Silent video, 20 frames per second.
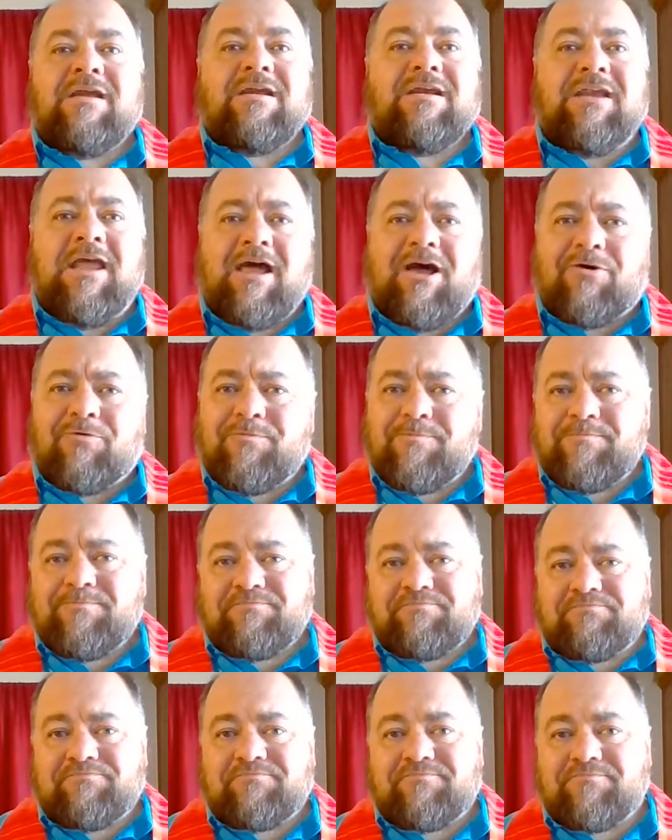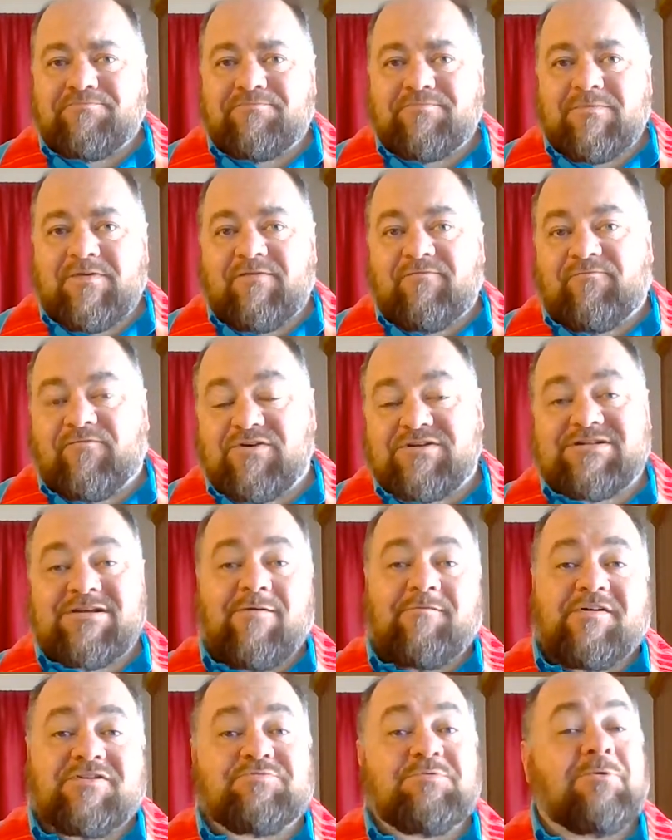Now, for some
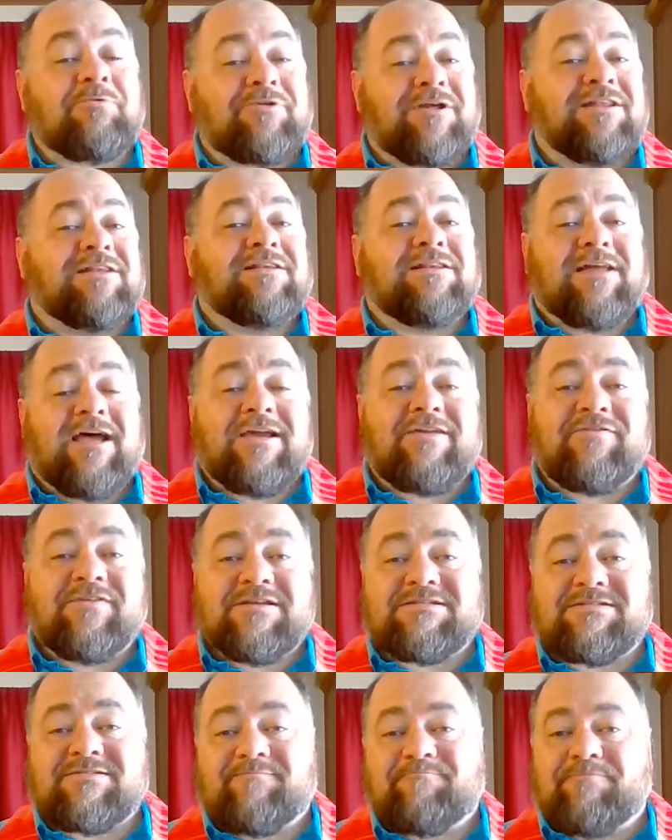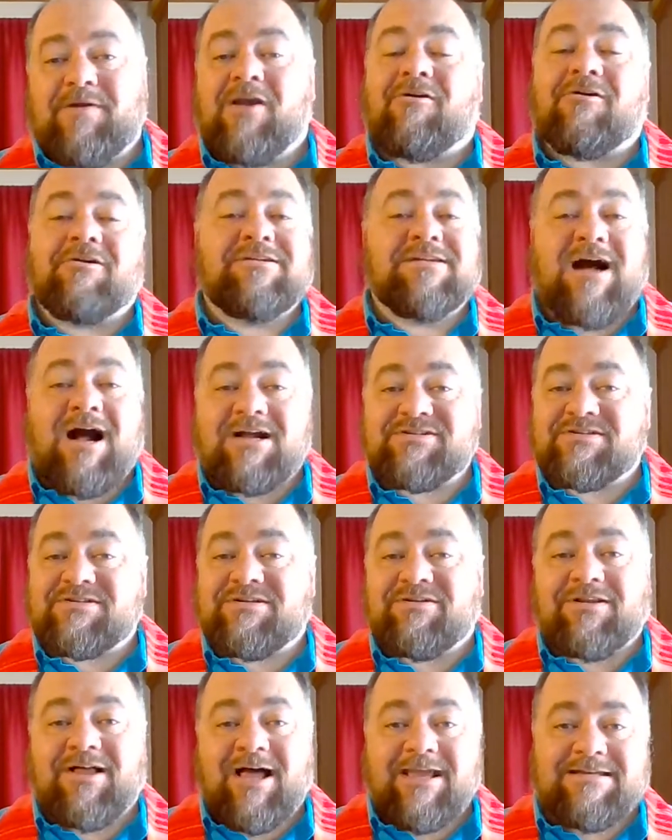of us, we really like this
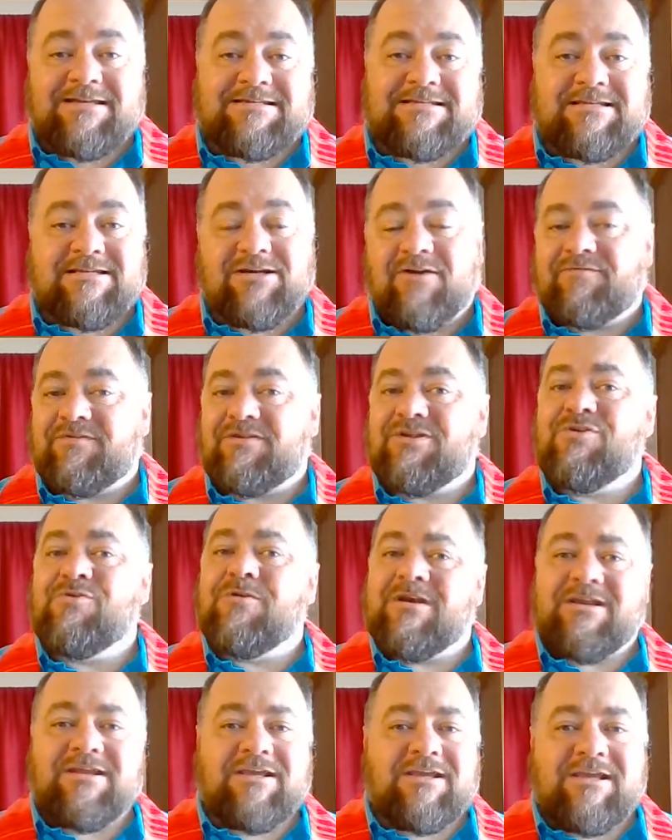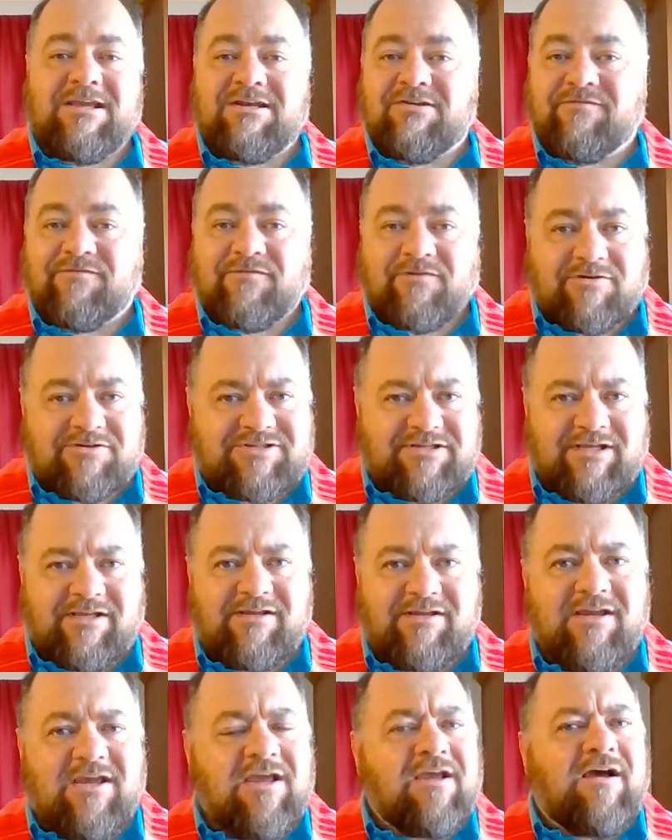paradoxical idea of unity and
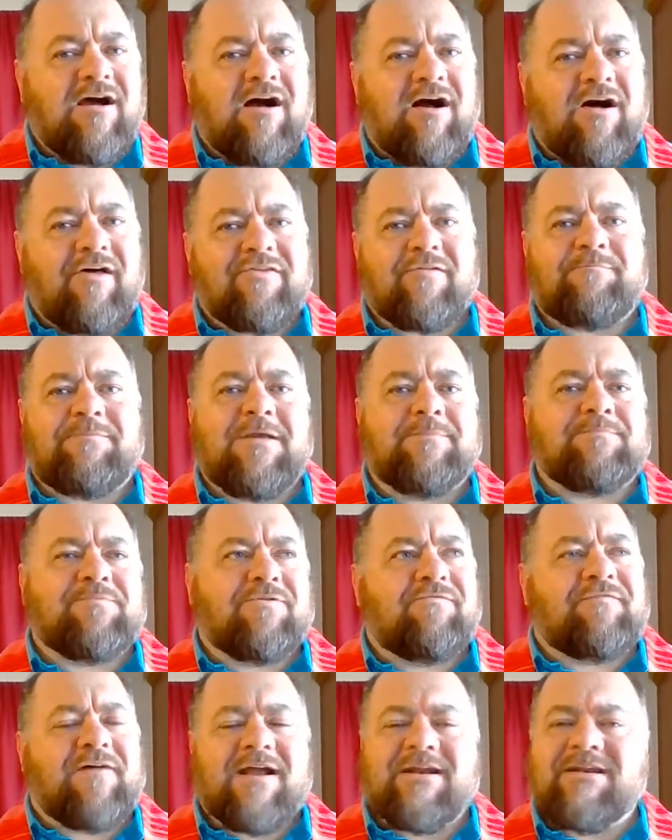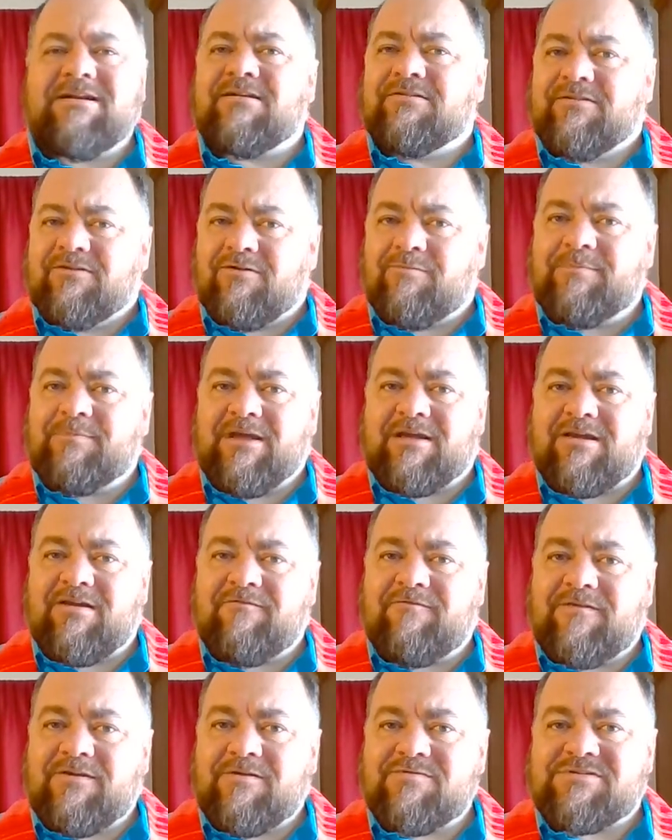diversity. Other people find it a little bit
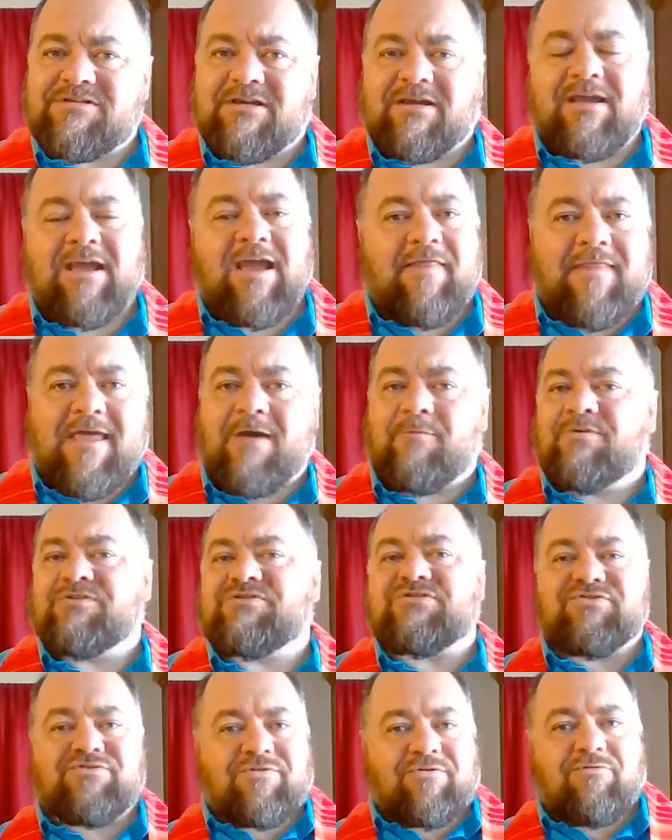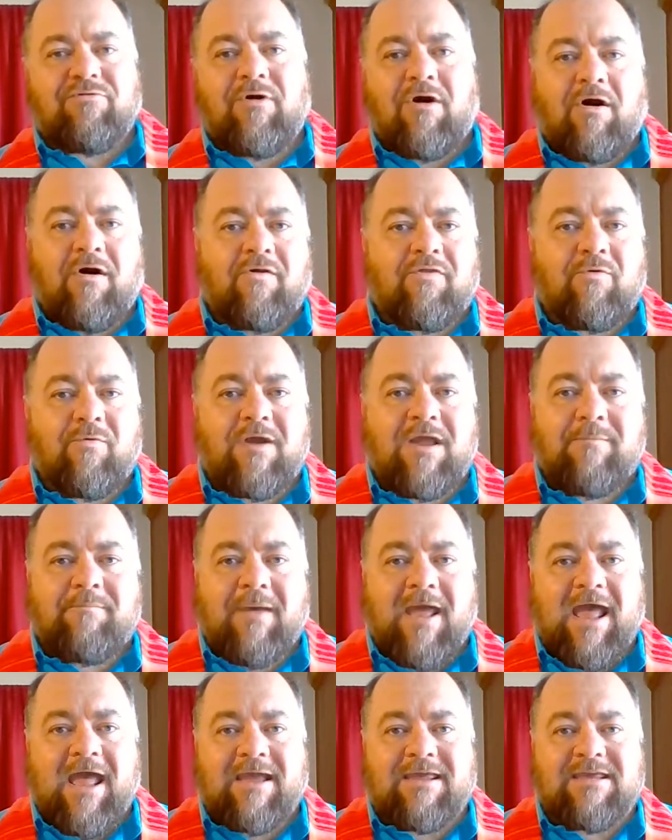confusing. And that was true all the way
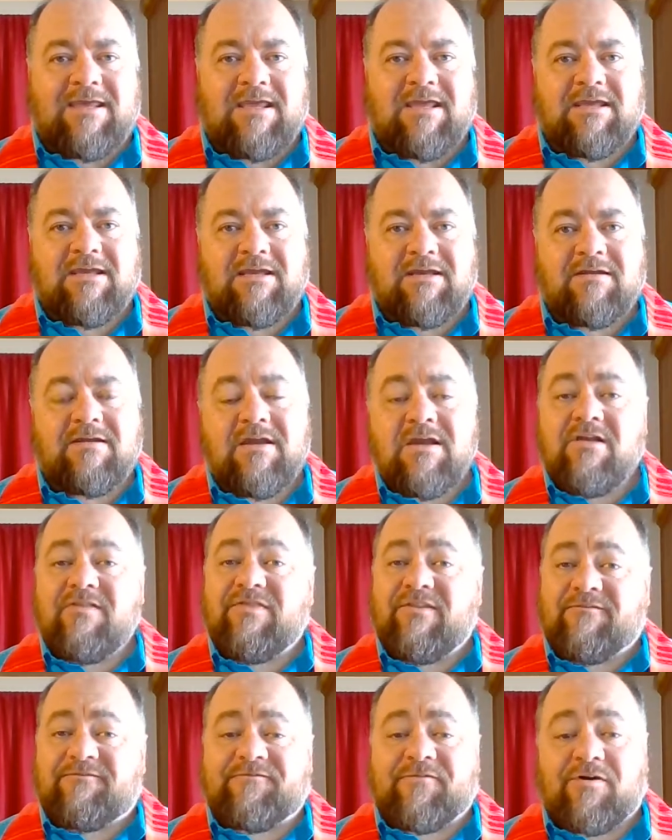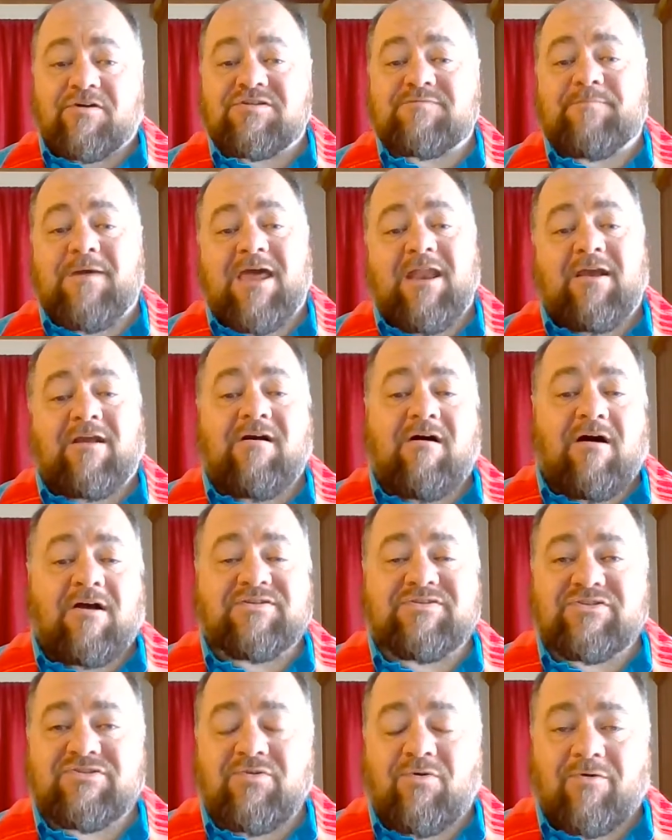back in the first
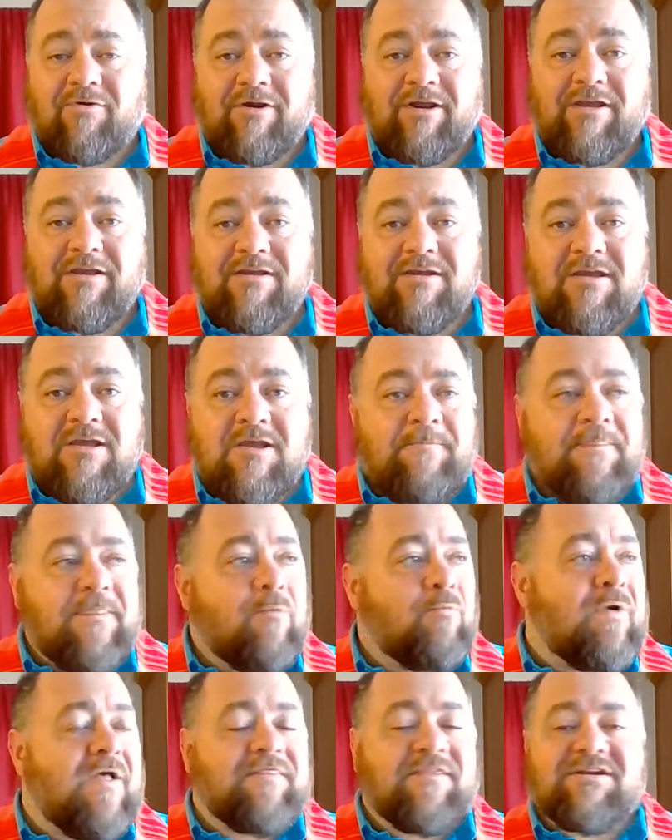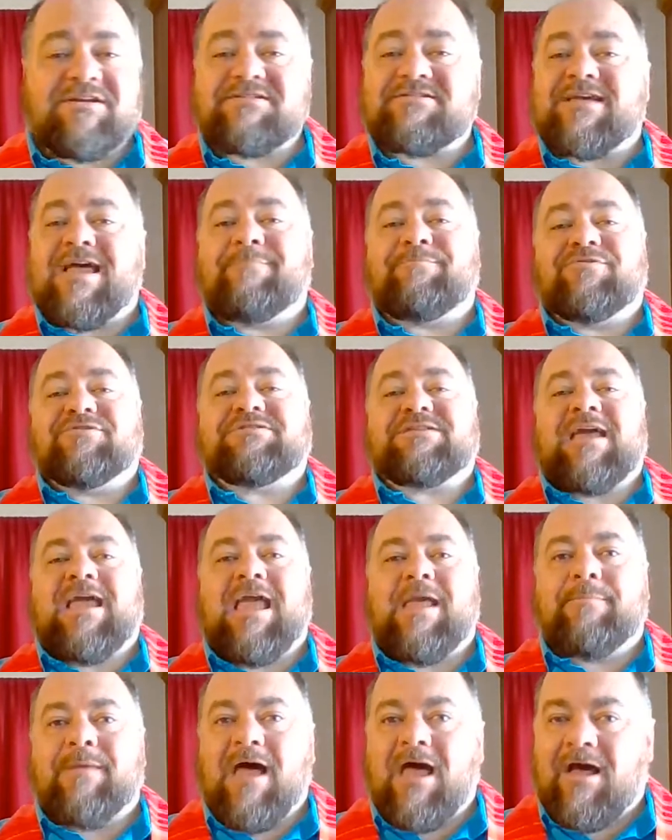Pentecost story. When the disciples
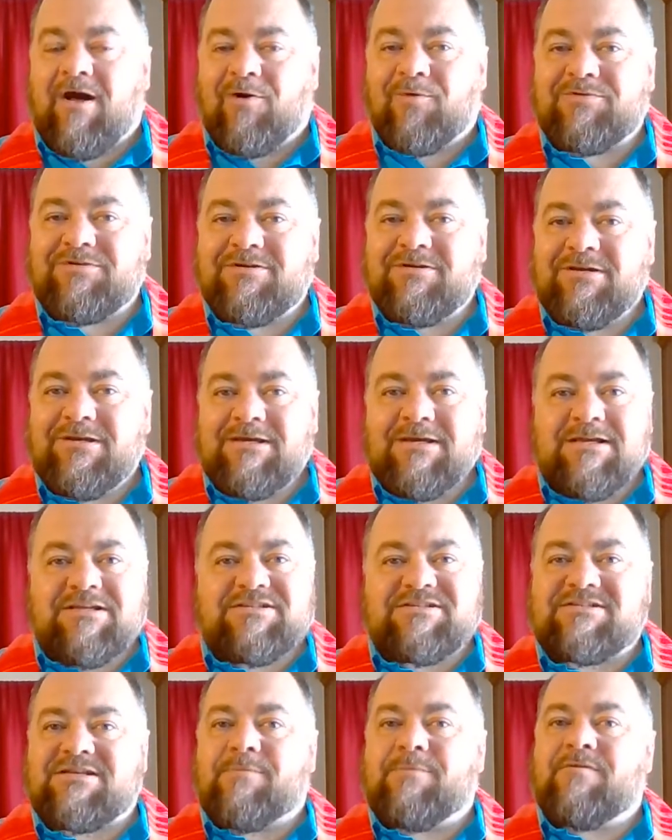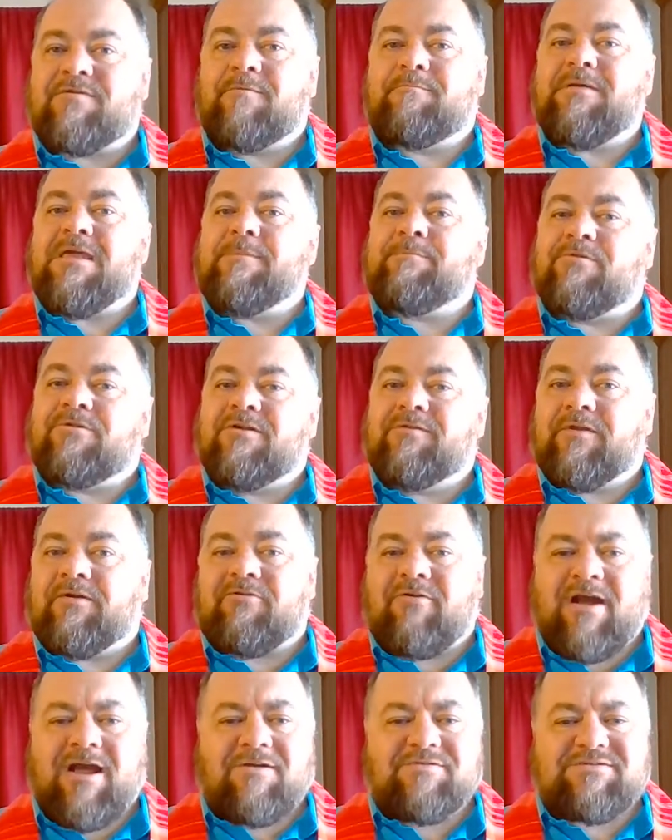came out, some of the people in the
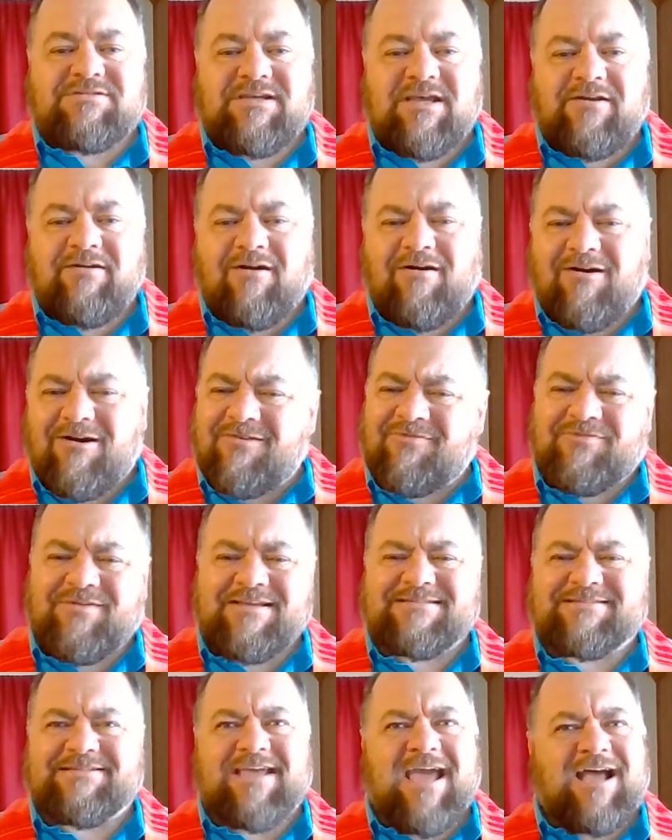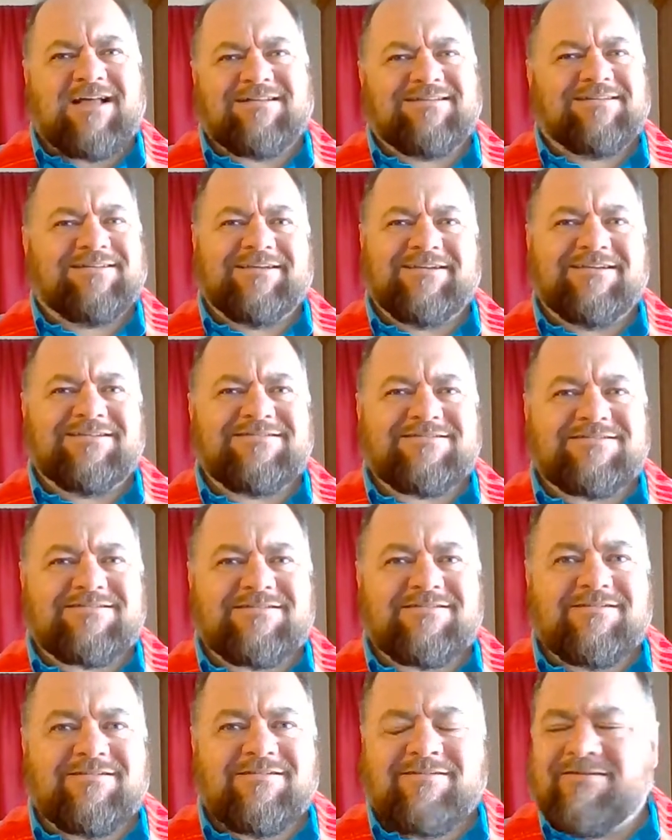crowd said, Aren't these
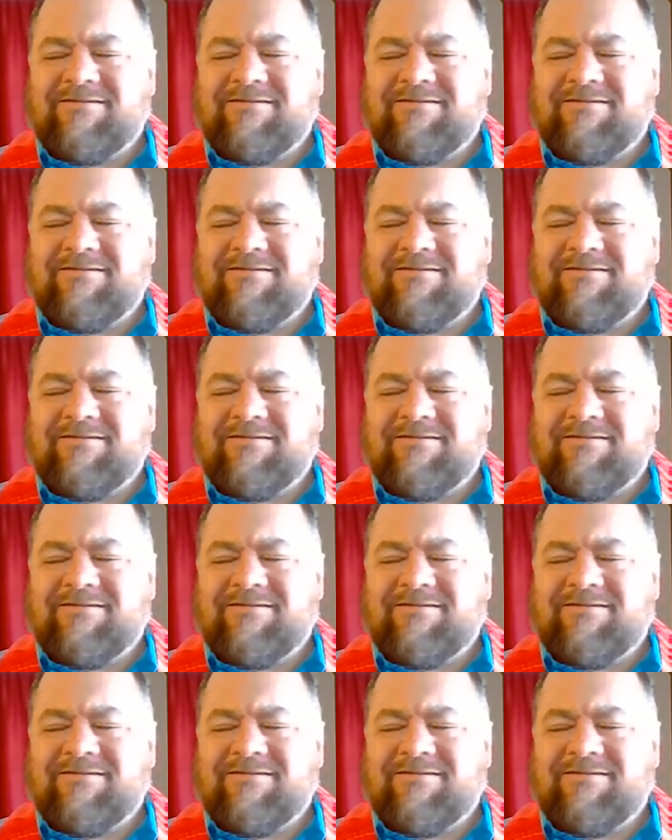Galileans?